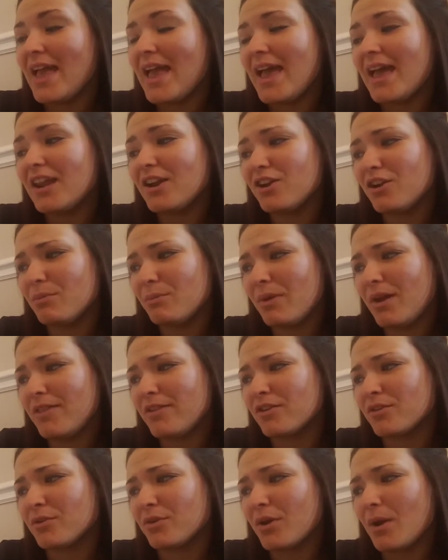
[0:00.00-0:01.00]
and her
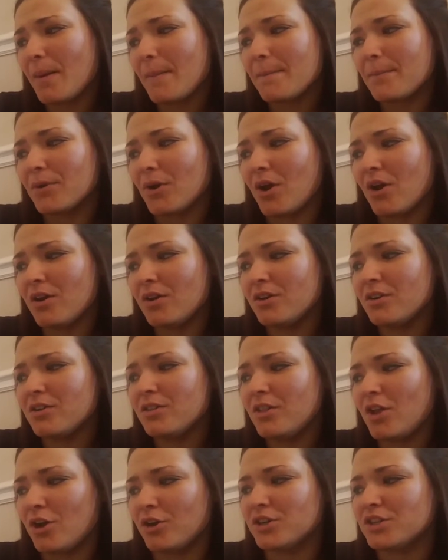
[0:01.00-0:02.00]
mother brought her
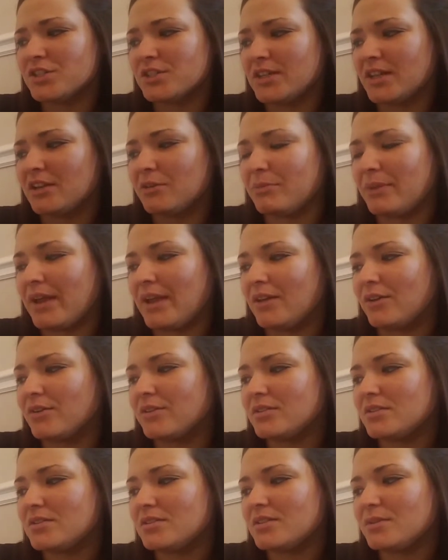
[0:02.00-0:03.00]
large tin
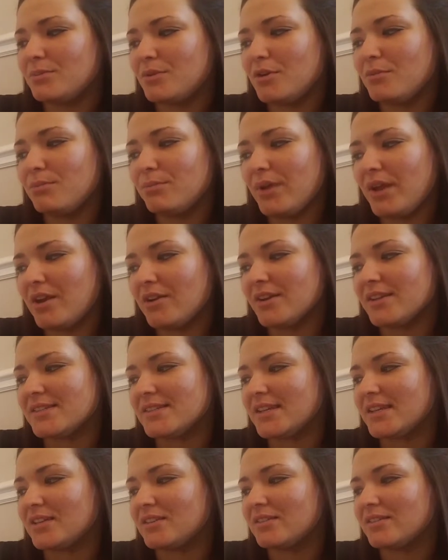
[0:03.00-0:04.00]
pail to put berries
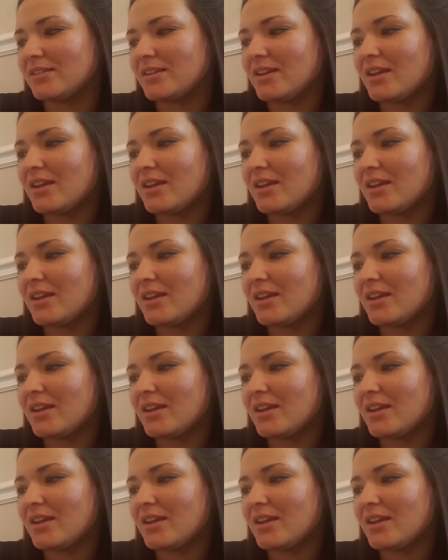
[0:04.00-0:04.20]
in.